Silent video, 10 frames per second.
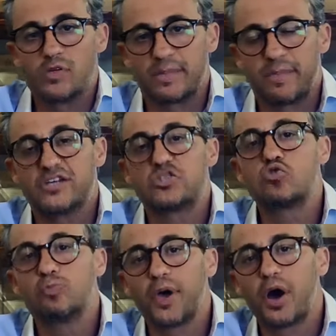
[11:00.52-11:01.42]
supply
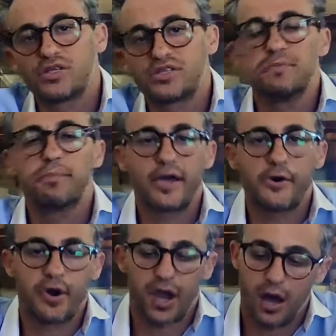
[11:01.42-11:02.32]
super yachts in
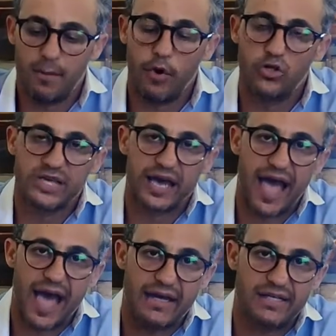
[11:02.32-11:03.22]
Mallorca, Malta
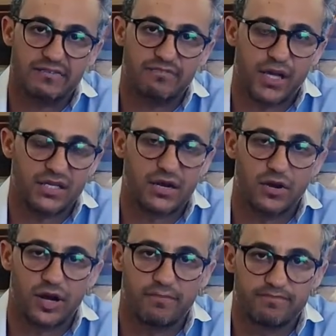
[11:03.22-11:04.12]
and
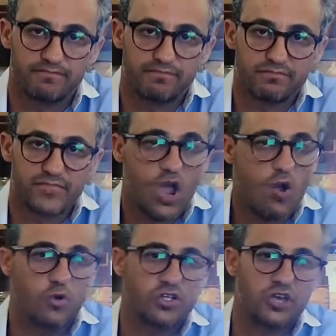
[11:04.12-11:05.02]
Barcelona.
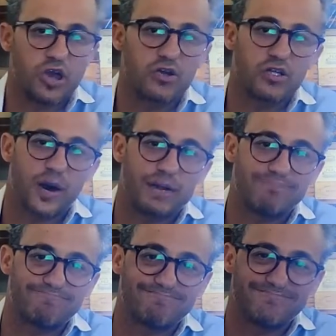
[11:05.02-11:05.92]
Wishing you a good one.
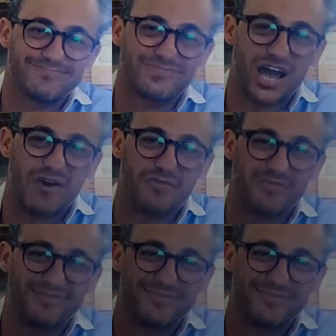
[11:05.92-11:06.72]
Ciao!